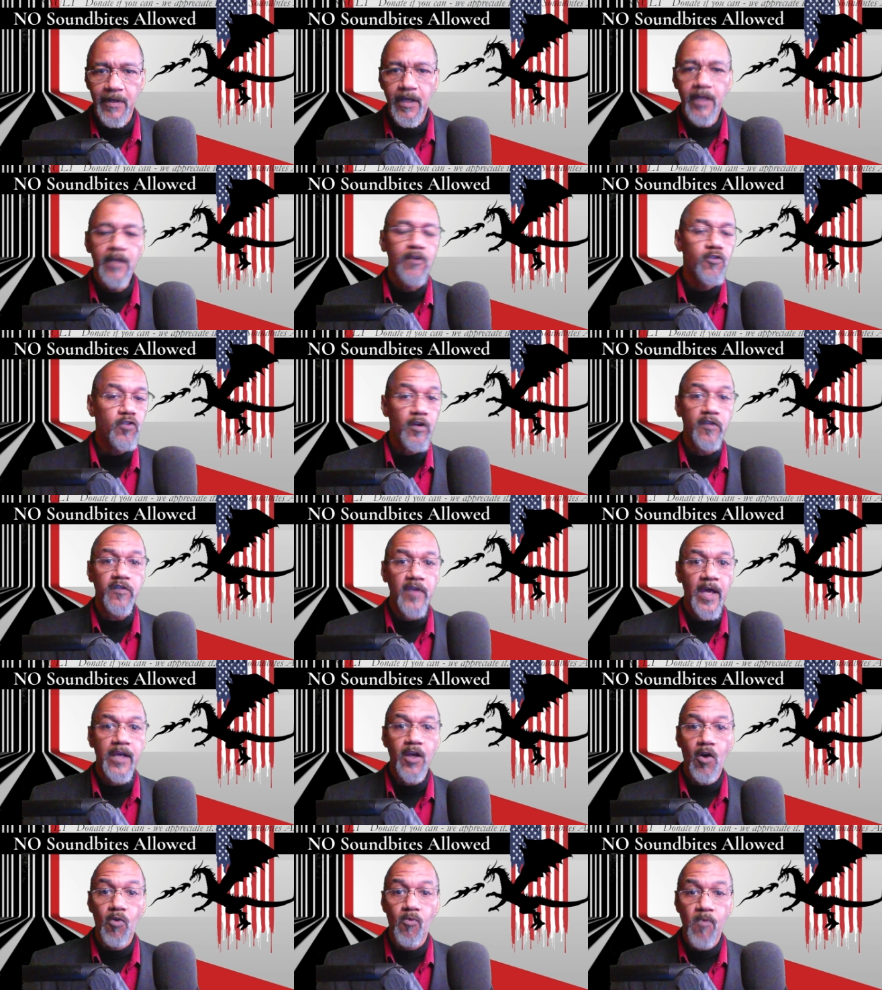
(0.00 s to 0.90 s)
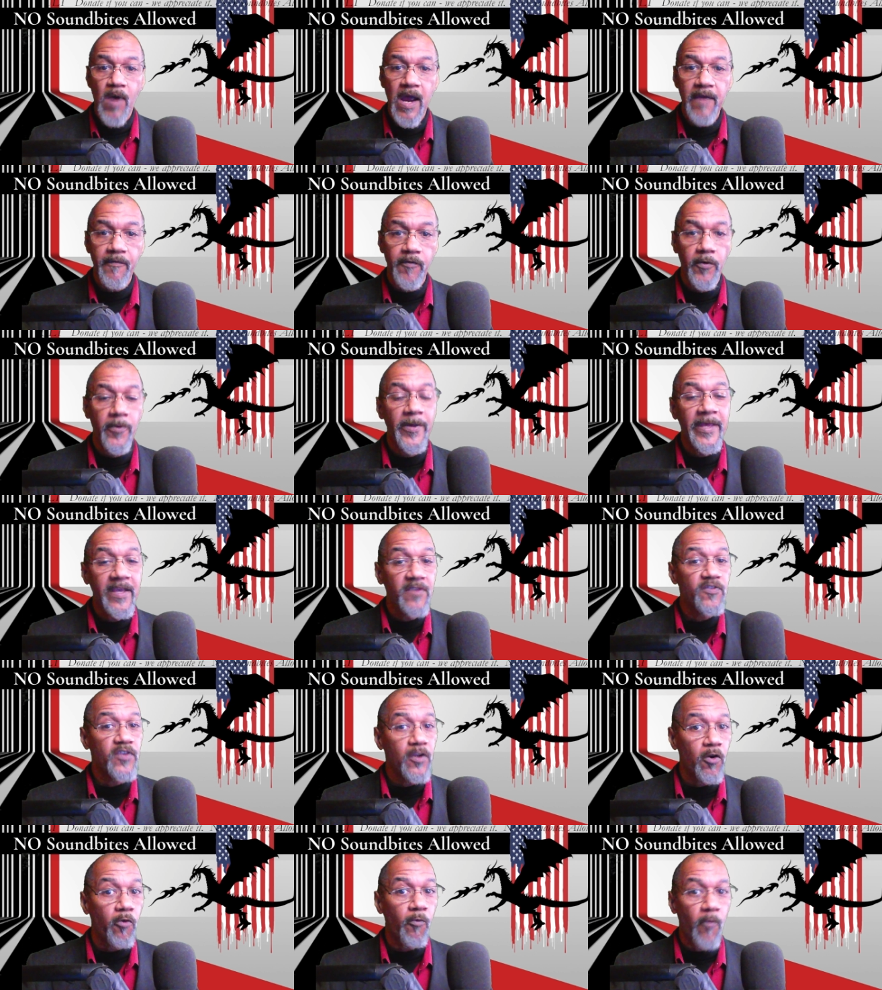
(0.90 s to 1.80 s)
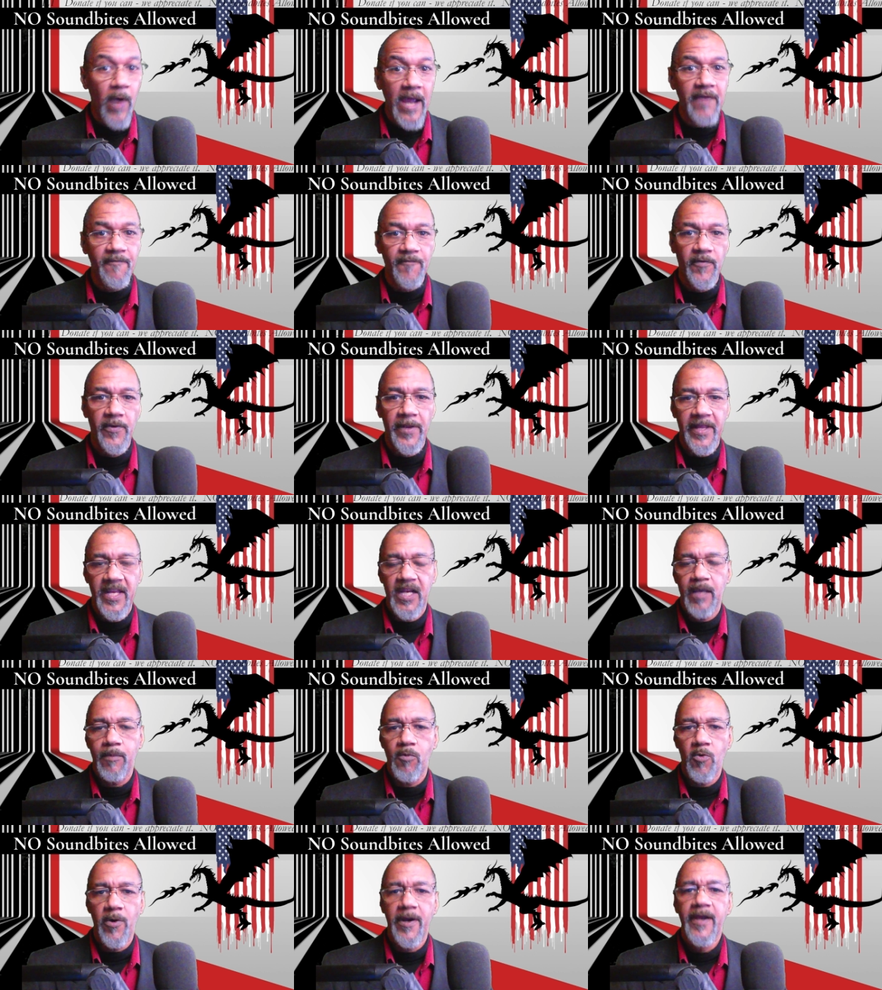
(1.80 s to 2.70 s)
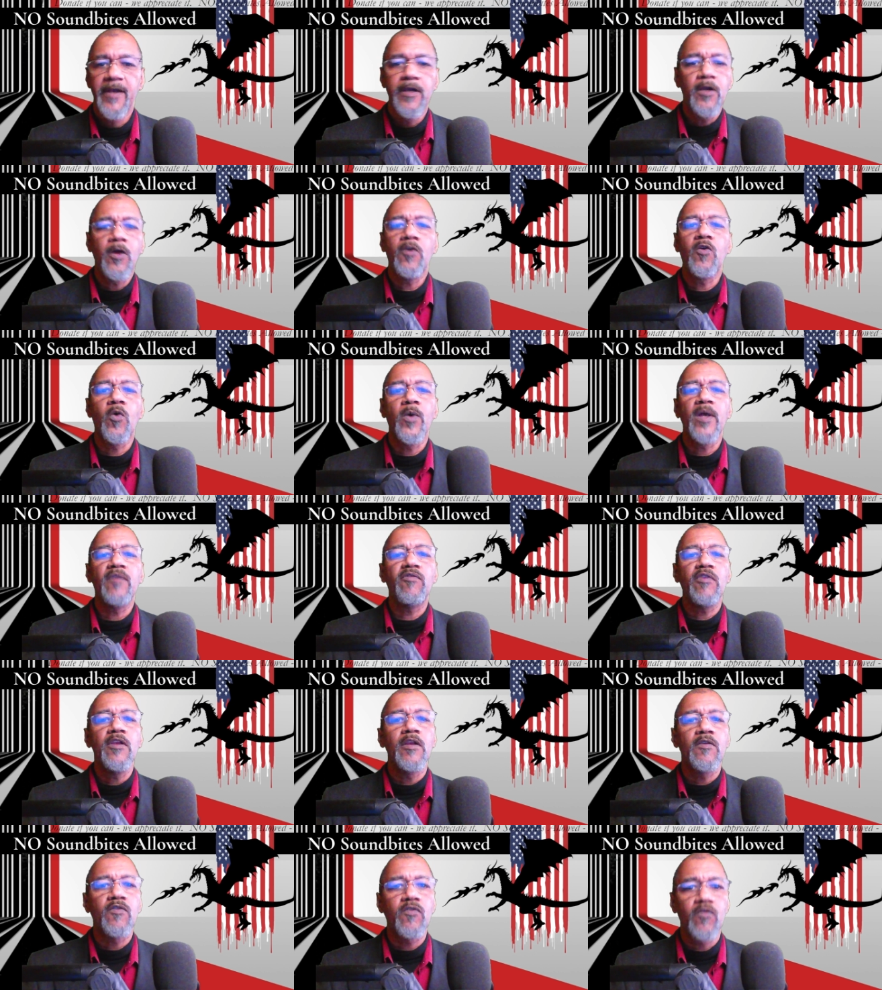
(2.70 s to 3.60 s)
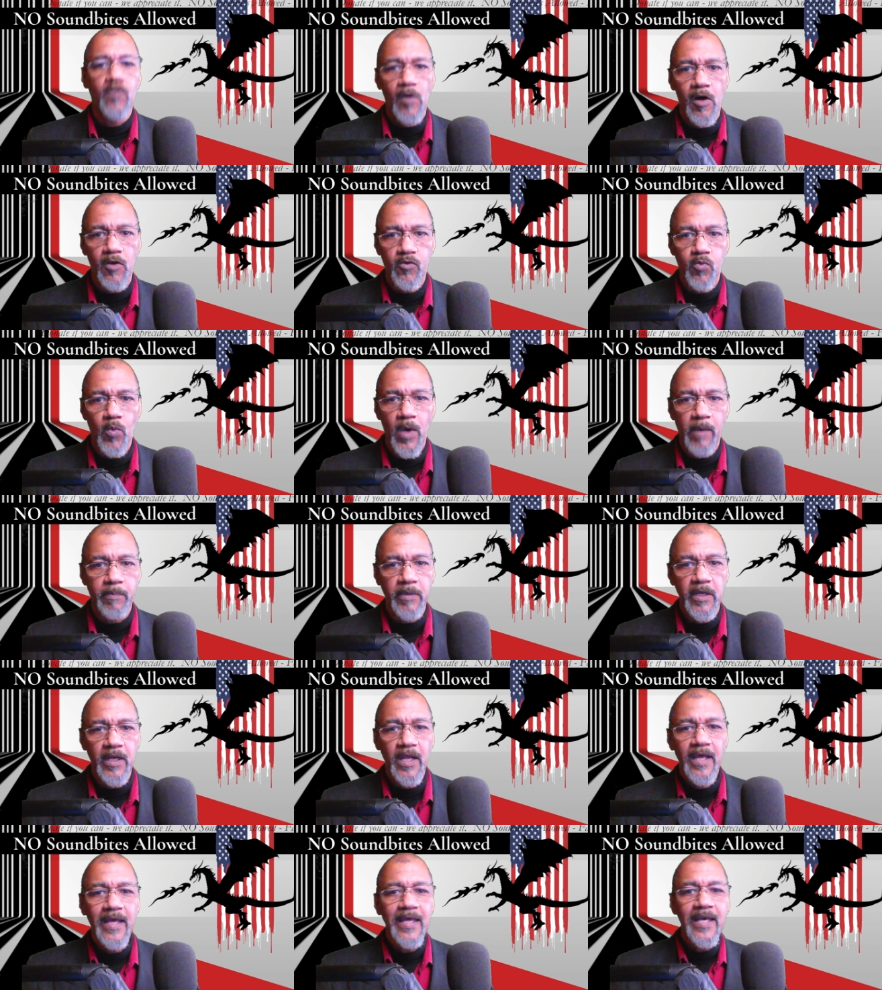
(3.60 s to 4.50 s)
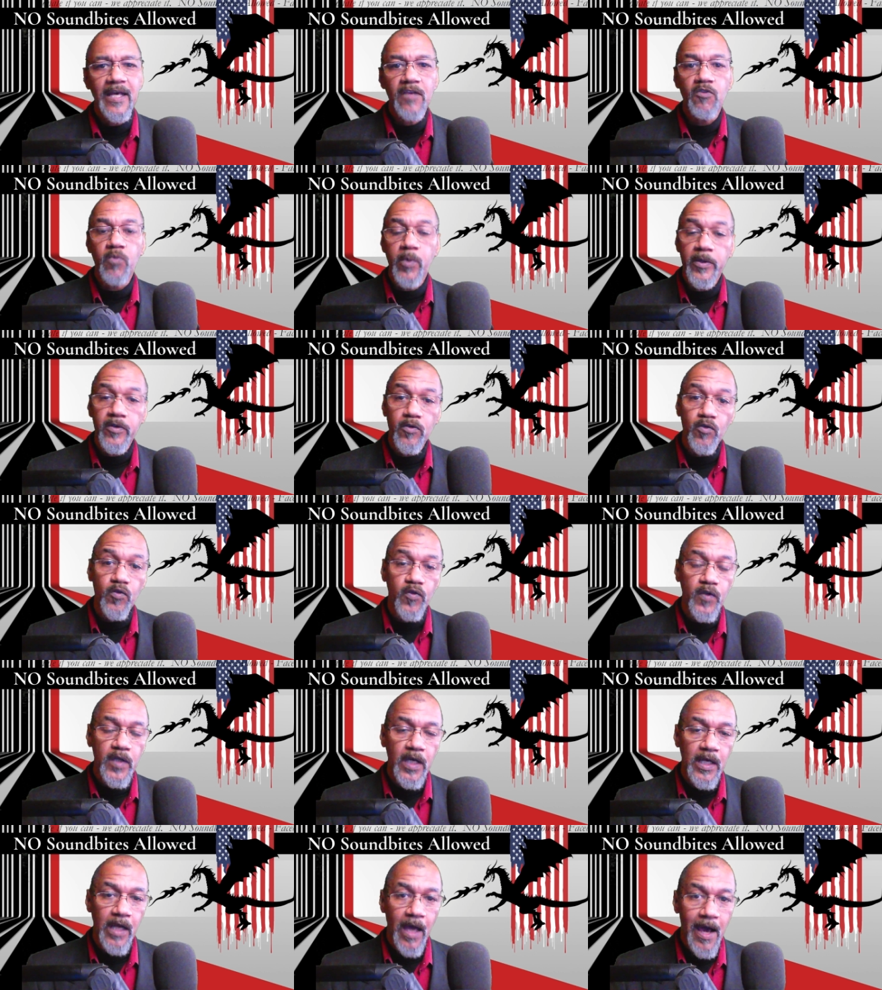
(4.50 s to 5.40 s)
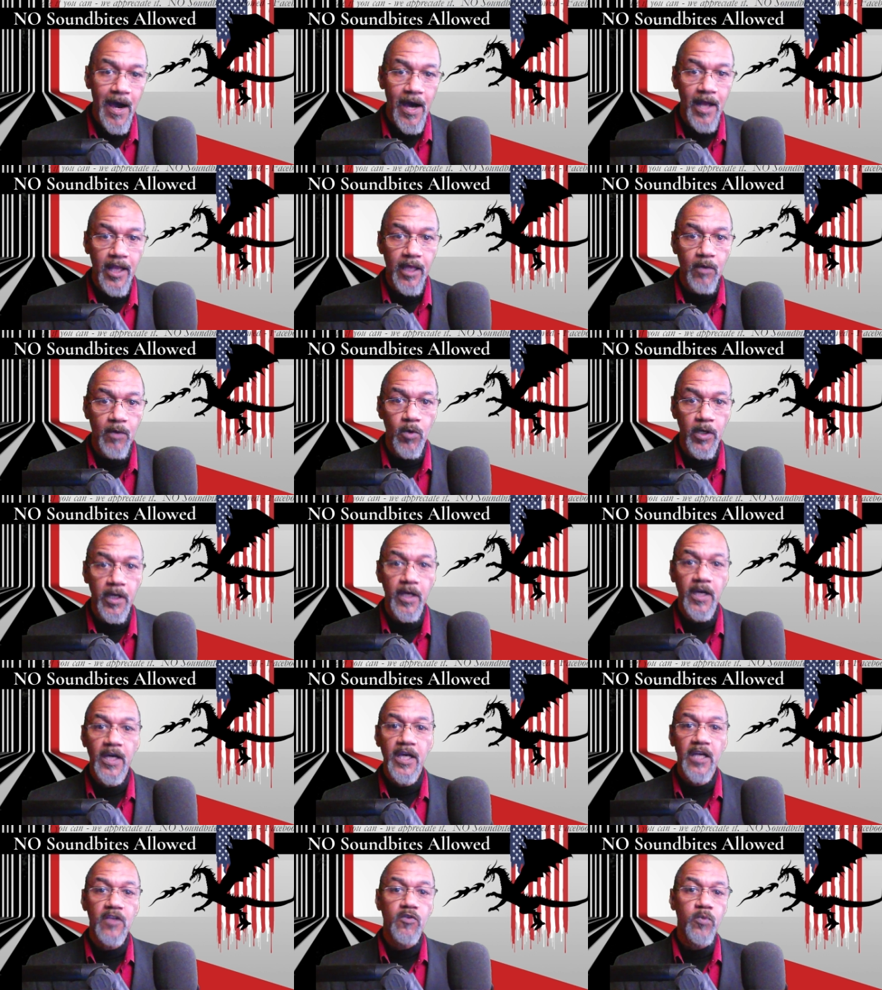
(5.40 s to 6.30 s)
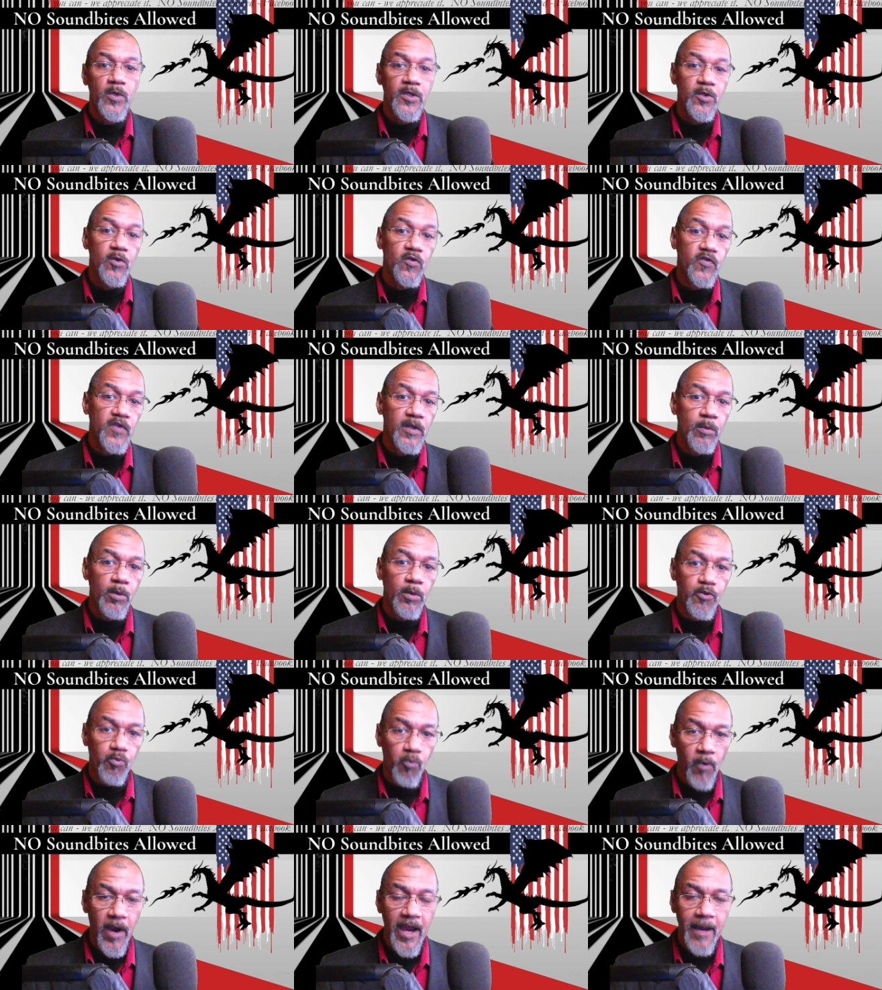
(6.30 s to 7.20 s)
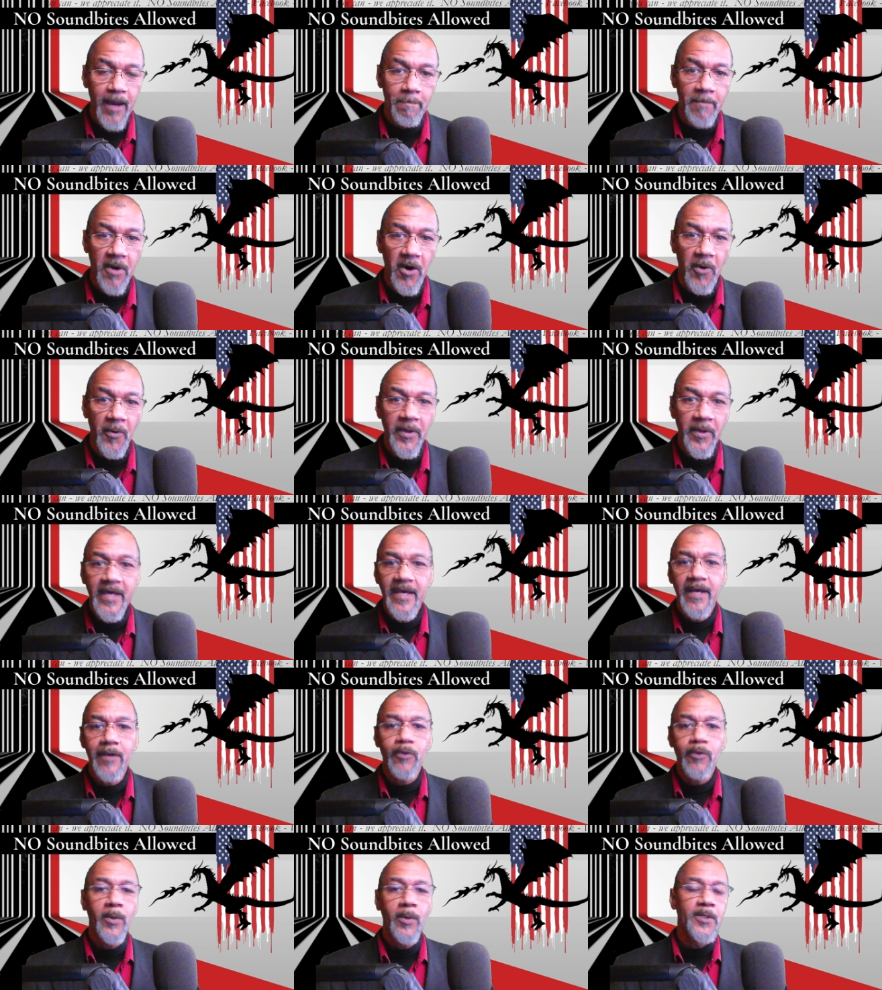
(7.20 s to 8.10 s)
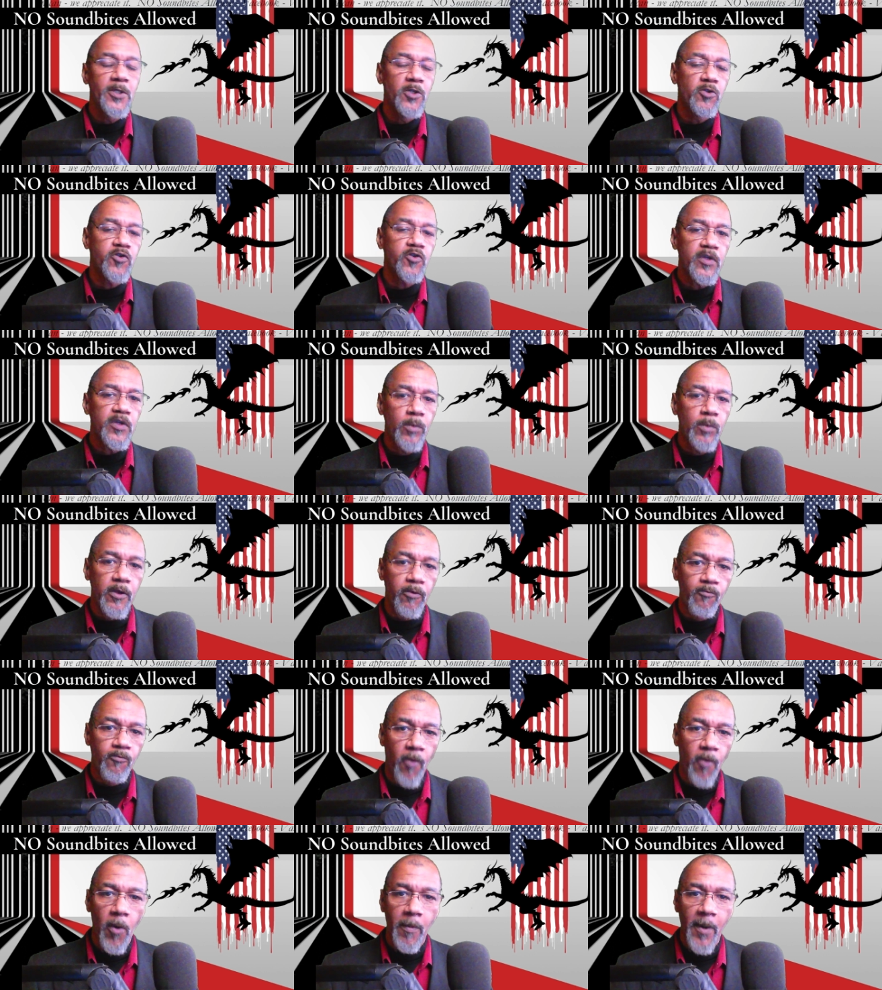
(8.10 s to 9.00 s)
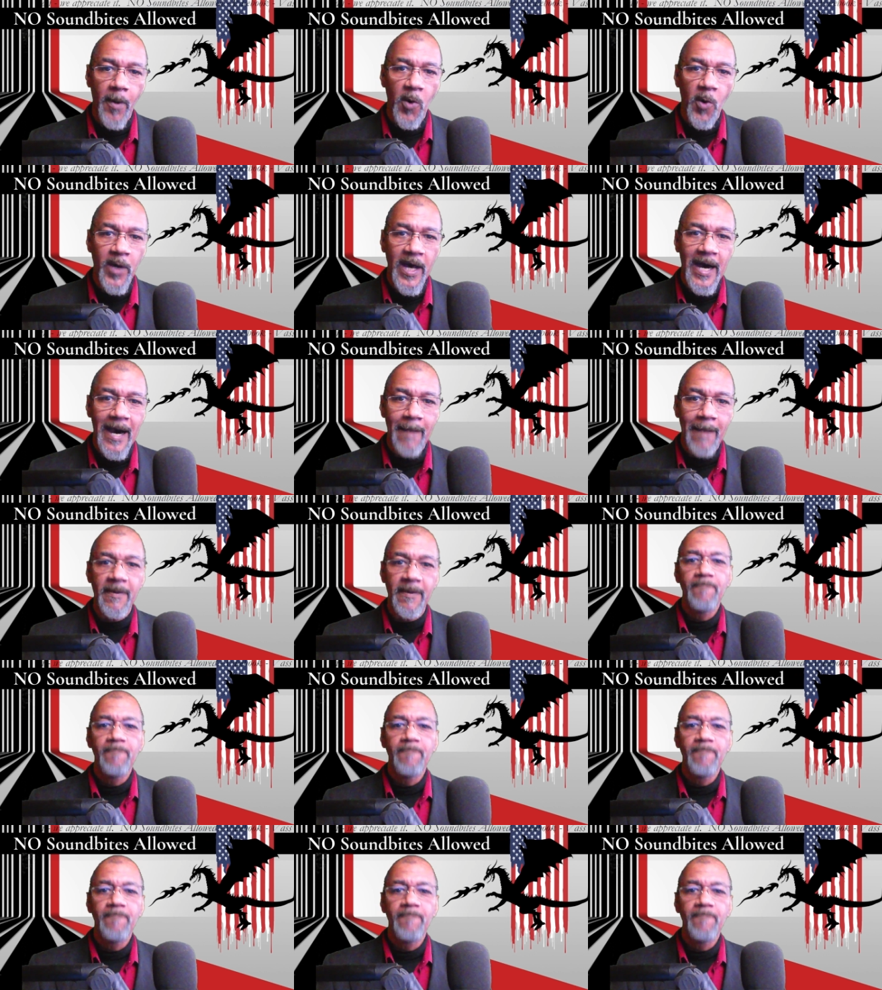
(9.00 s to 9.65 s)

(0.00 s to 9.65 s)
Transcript: Just like a rifle isn't a rifle anymore. No, no, it's an assault weapon. It's what you see in Hollywood. It's what you see with Rambo. It's what you see with Robocop.